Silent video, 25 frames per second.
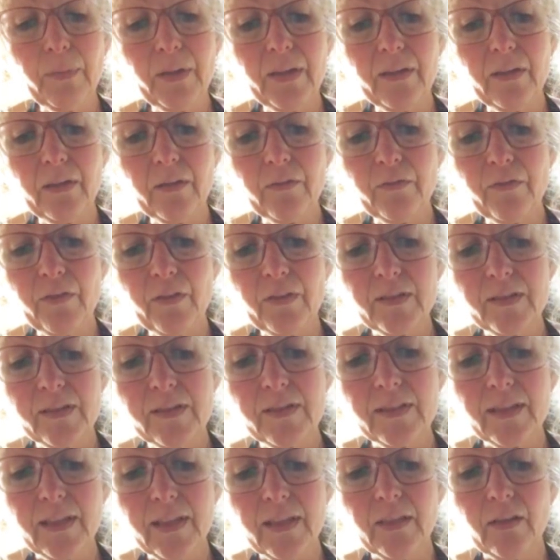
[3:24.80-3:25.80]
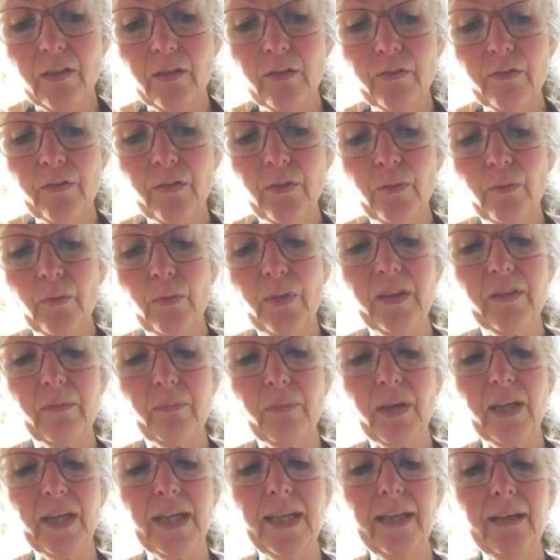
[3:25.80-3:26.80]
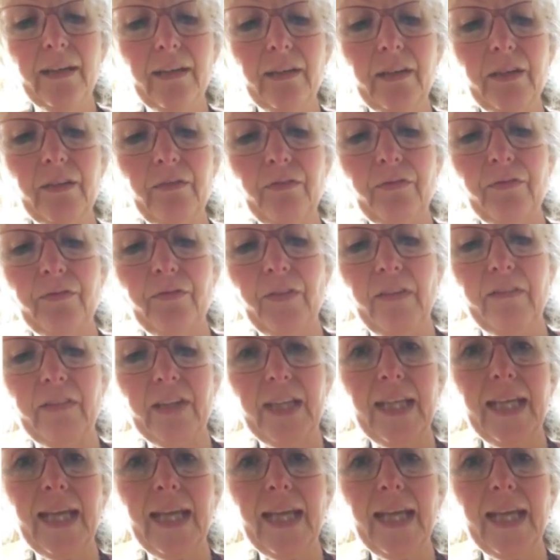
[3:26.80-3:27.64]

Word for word: bit of skin off with my knife very